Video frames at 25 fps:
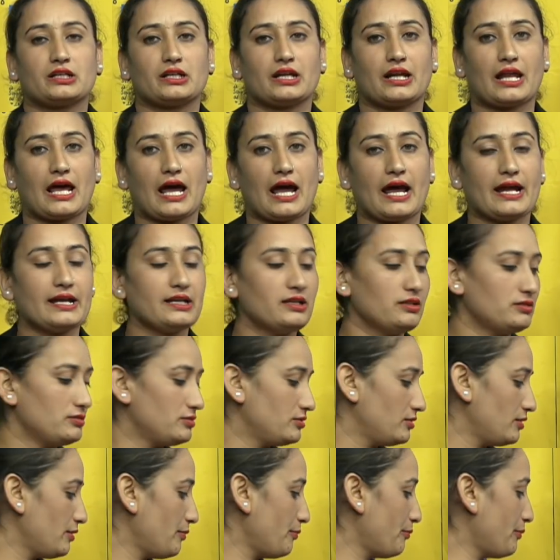lines
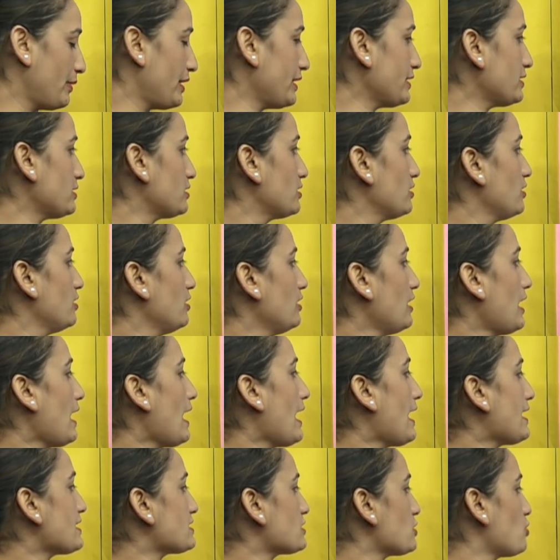meet
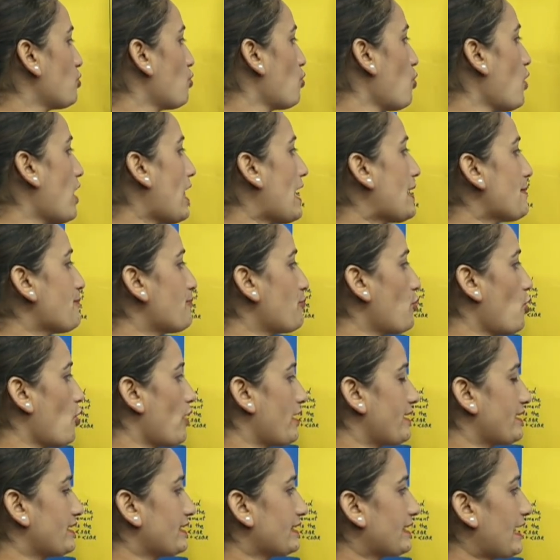at a one
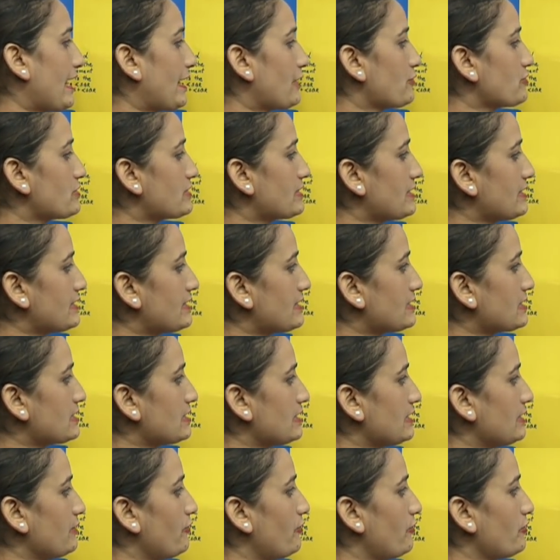point. Can you see this
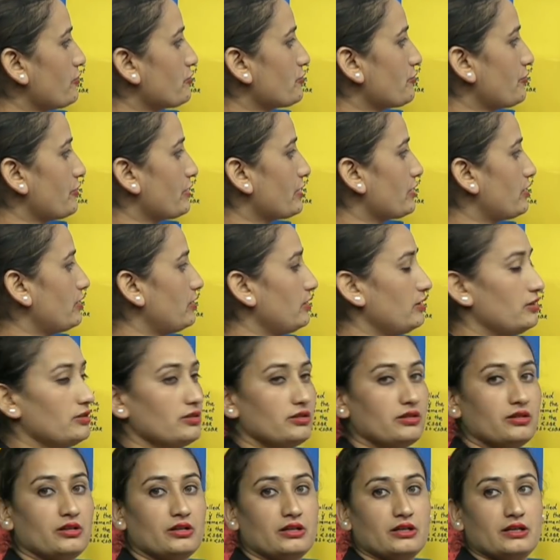in this figure?
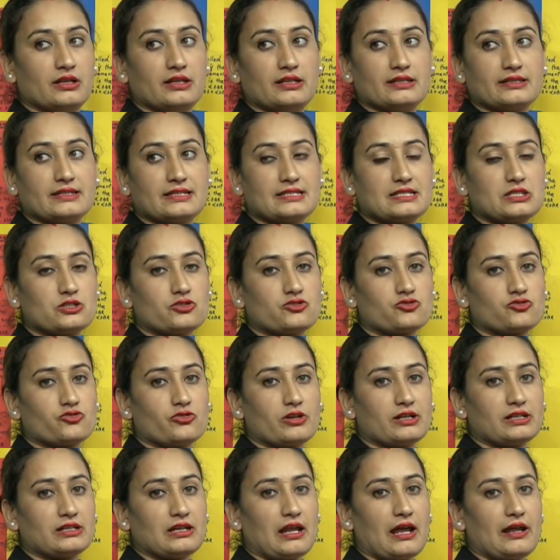This is
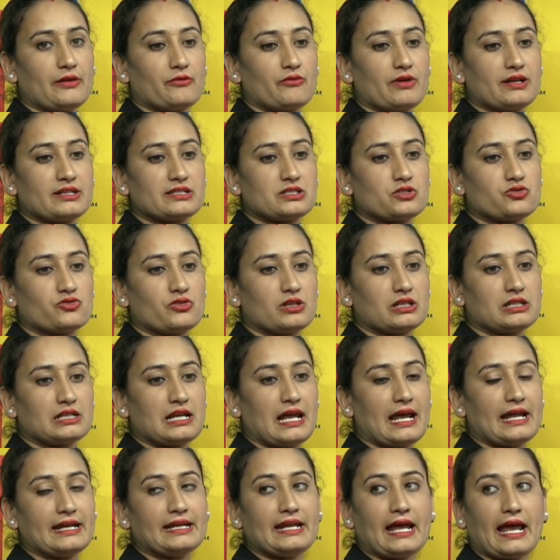straight line, one is straight
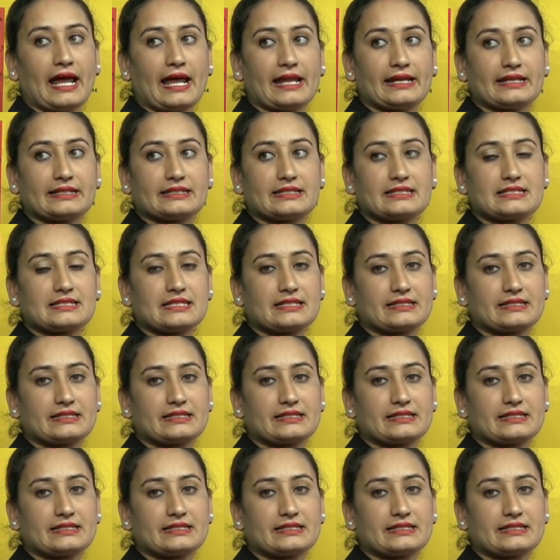line, and this is